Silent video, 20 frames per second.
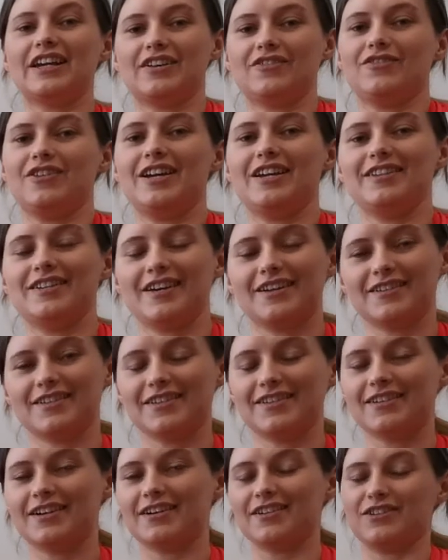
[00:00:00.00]
leg raise
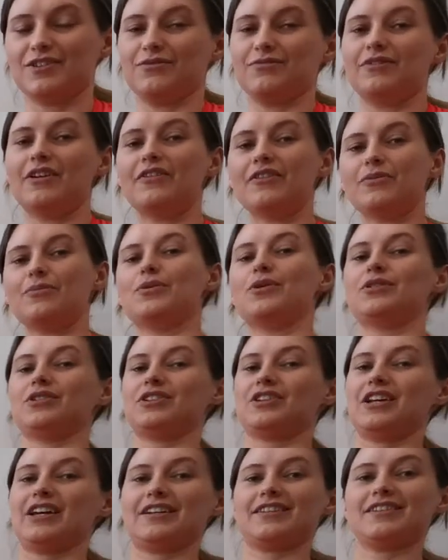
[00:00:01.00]
exercise. So very
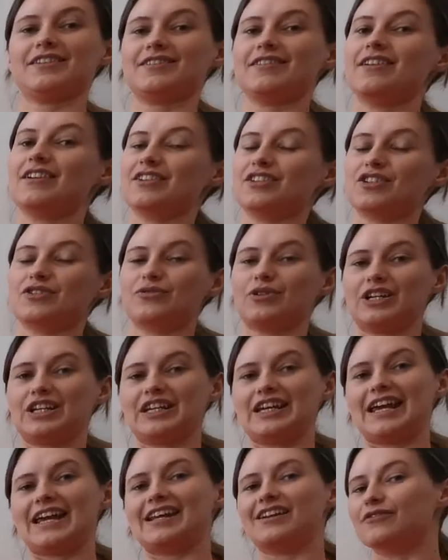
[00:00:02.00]
important exercise to
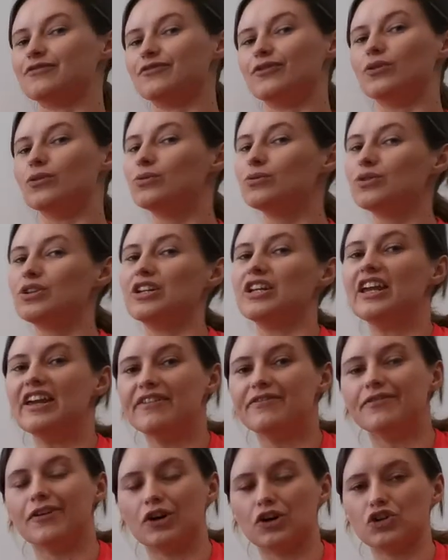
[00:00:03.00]
regain a full
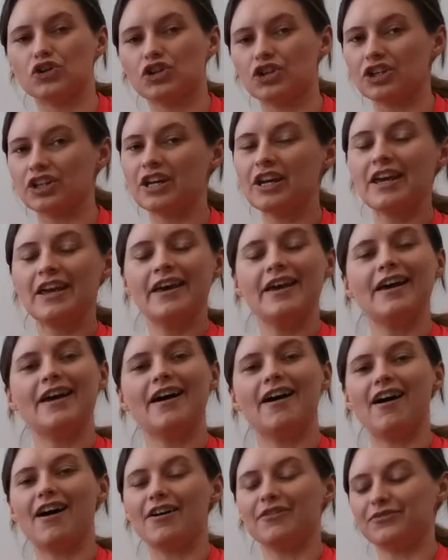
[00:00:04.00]
knee function
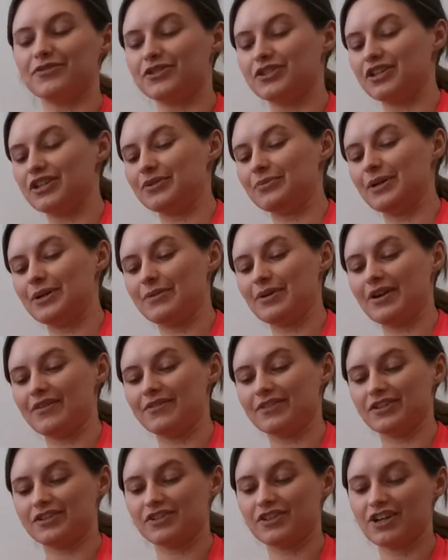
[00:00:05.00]
after maybe
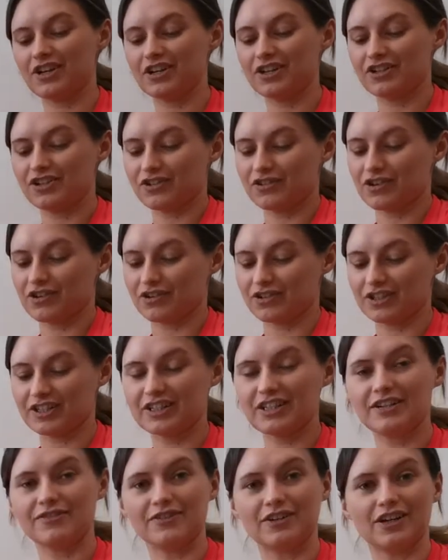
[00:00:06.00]
having a surgery or
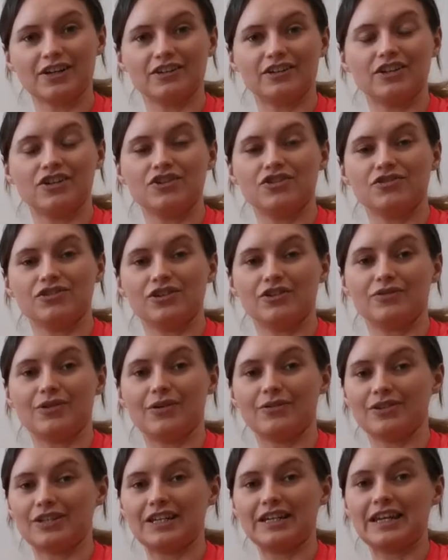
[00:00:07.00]
significant injury
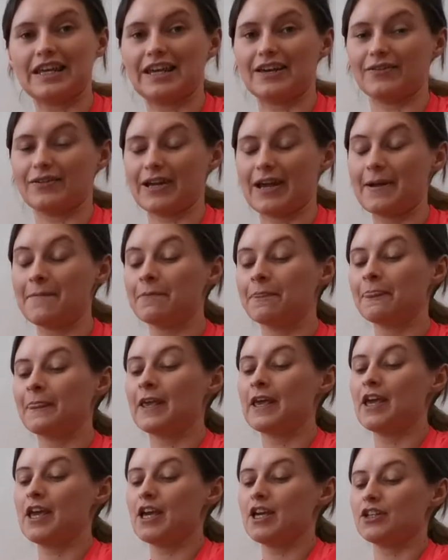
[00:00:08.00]
around the knee, okay?
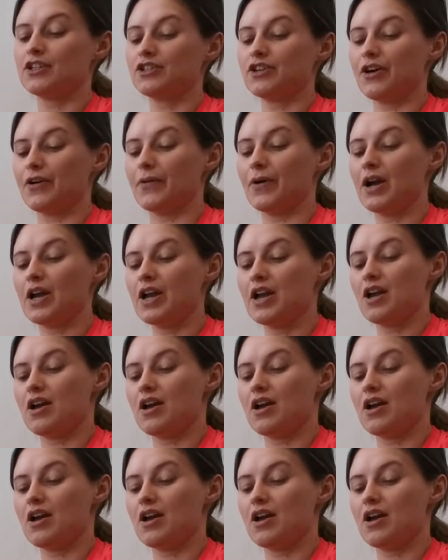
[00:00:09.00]
So